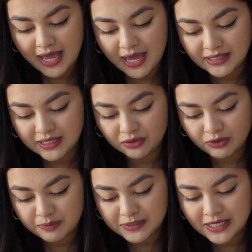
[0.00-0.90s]

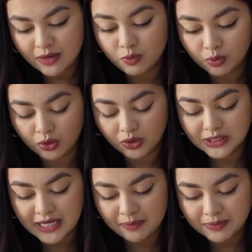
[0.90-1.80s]
83%
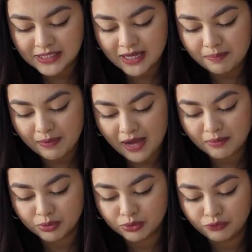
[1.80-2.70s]
wool, 10%
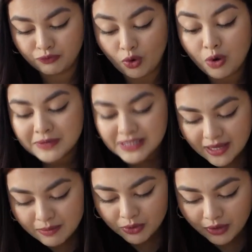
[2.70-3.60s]
bamboo,
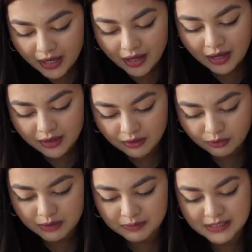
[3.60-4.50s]
4% mohair, and
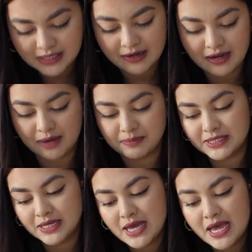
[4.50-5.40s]
3% neps.